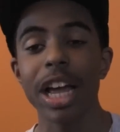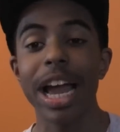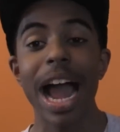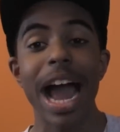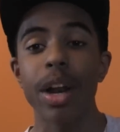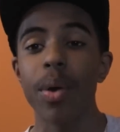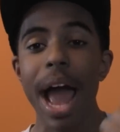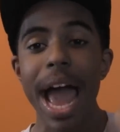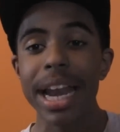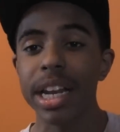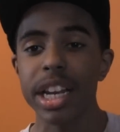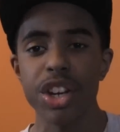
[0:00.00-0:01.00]
Like, I don't
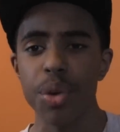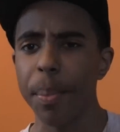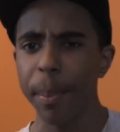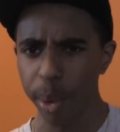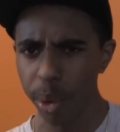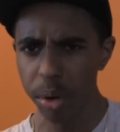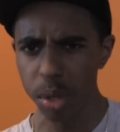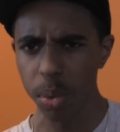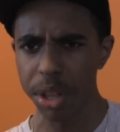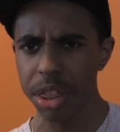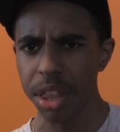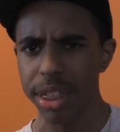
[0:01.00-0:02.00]
add any new moves
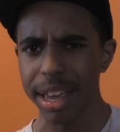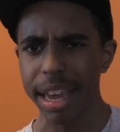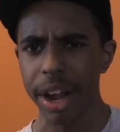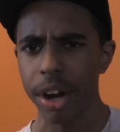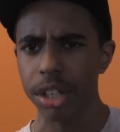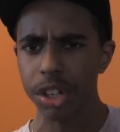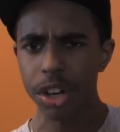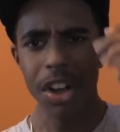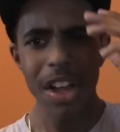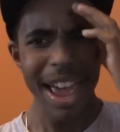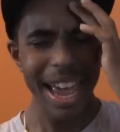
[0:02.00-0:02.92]
with the character,